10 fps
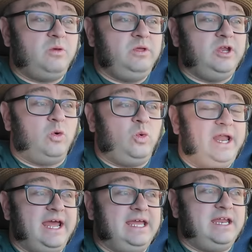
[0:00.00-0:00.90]
you know
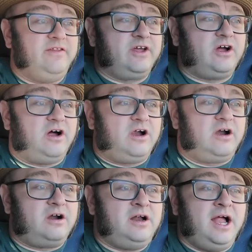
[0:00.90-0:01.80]
when I get in the
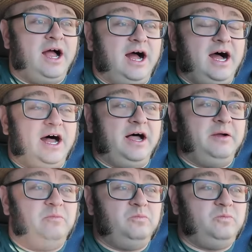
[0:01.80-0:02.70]
car,
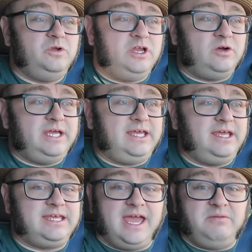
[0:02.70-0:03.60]
um, you know
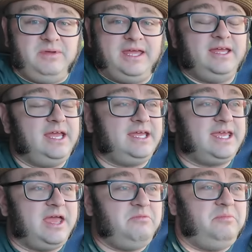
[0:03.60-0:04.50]
it, it, can be it
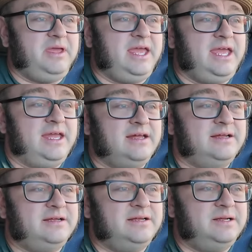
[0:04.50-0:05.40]
can be
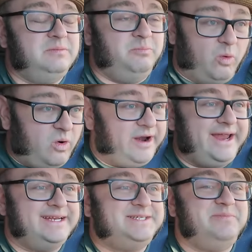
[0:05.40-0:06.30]

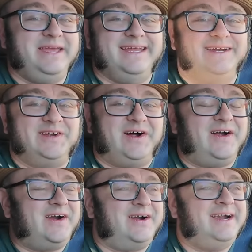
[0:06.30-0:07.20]
boring to be in a
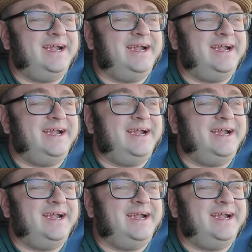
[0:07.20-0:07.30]
car.